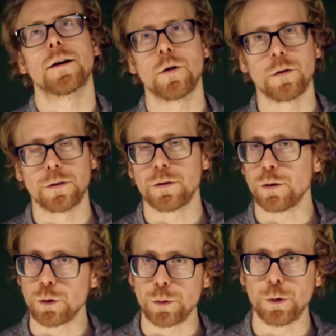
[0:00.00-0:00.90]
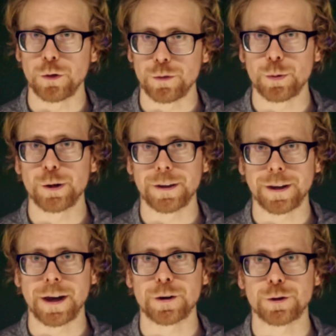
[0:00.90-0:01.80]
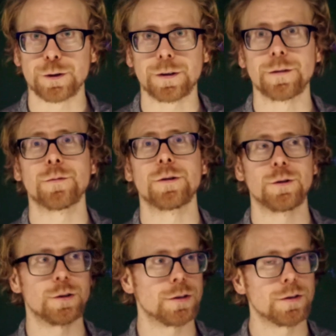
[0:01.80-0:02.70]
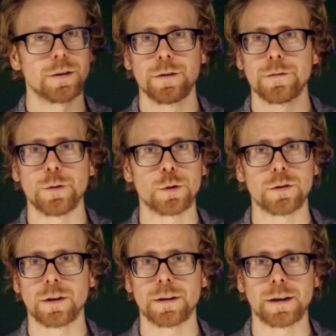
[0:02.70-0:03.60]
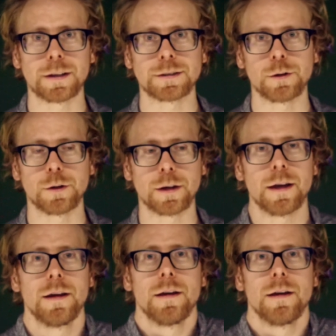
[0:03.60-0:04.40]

call this locomotive breathing, actually, and you just focus on the exhale. You're like,